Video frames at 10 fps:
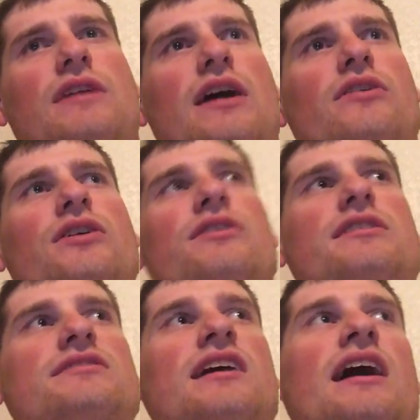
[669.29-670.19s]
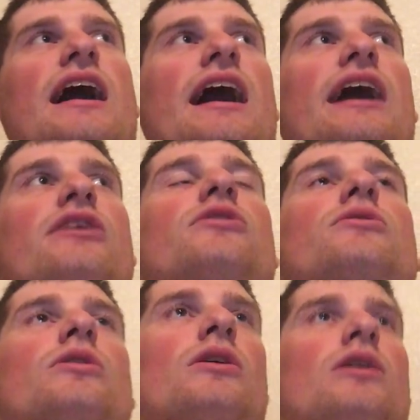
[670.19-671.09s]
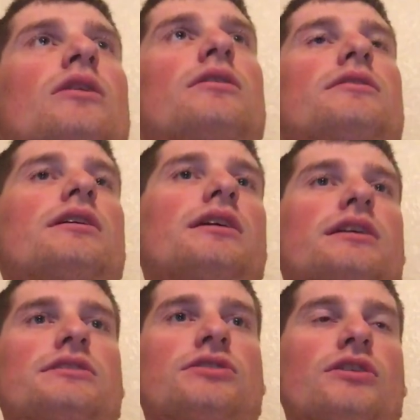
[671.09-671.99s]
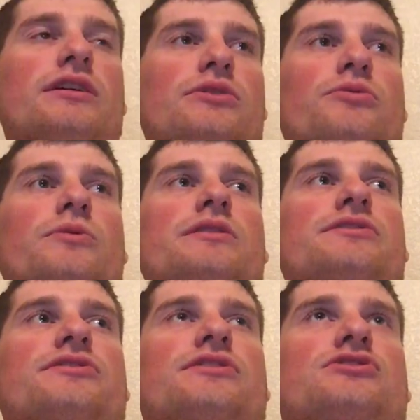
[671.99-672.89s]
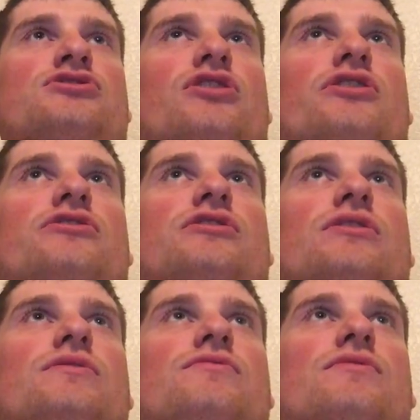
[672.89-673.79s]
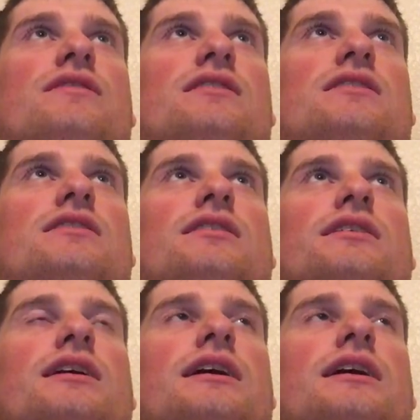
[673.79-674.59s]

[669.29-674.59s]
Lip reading: I don't know, because I know Tarkin was in charge of the